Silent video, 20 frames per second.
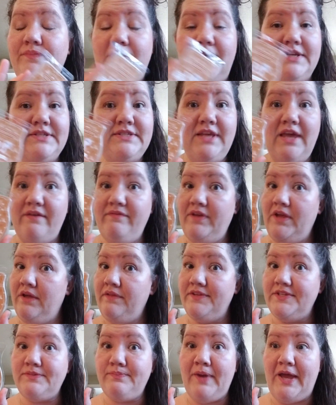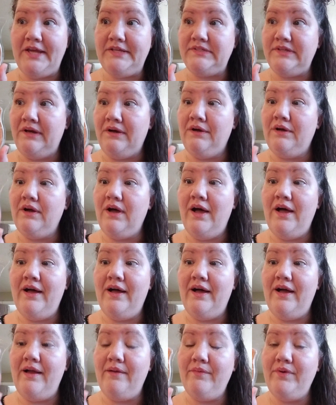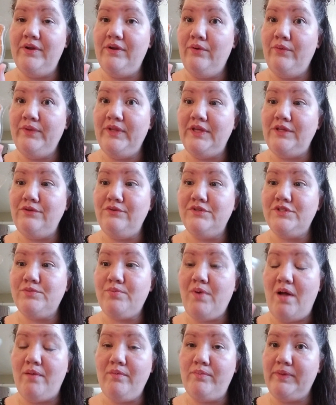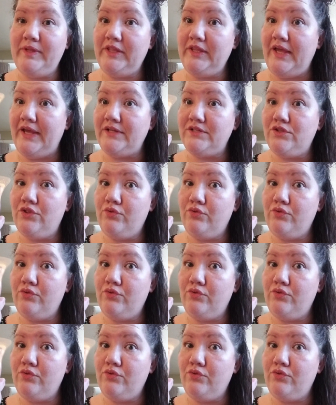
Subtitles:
It's heavy on the spice, y'all. I would only use probably like